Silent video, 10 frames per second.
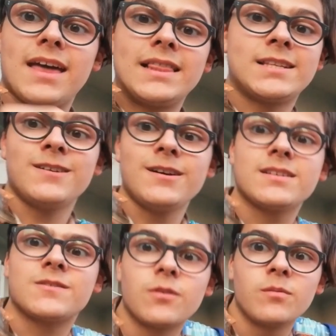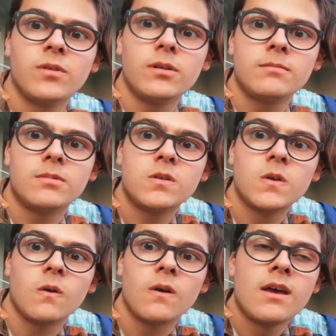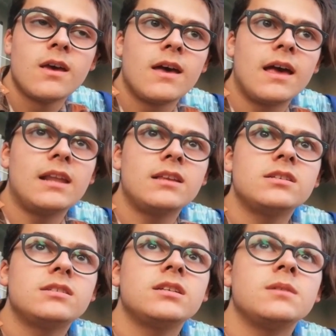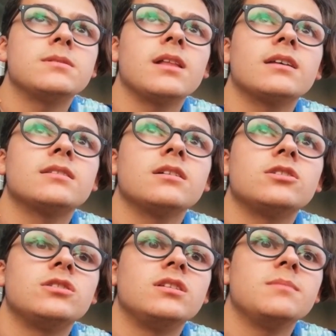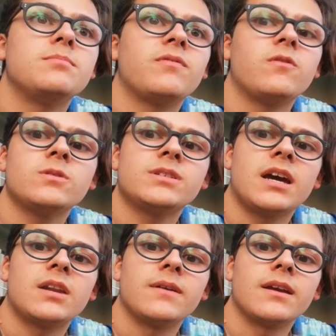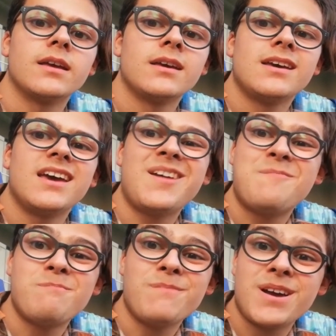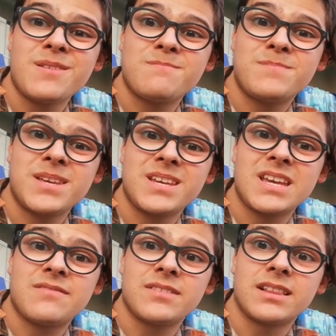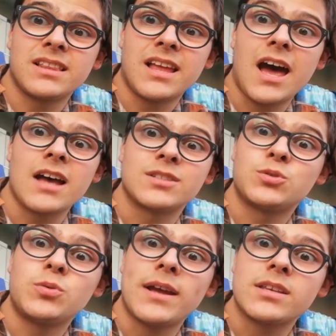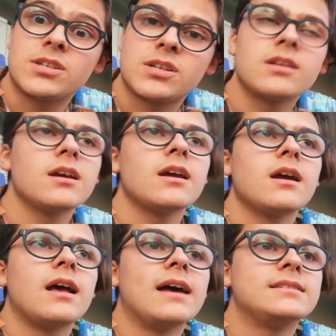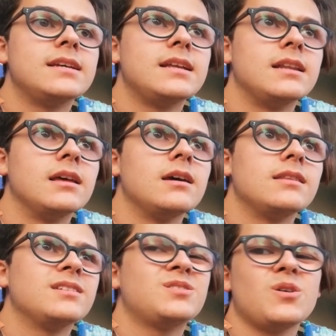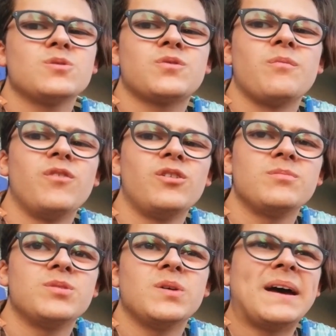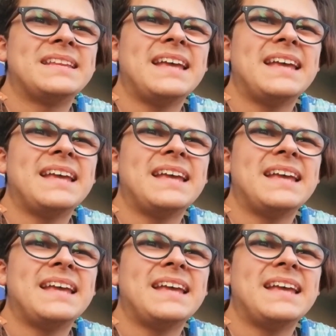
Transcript: And the song is from Volume 2, and it just seems like such deep foreshadowing. It might be even a stretch. As in, this song was from Volume 2.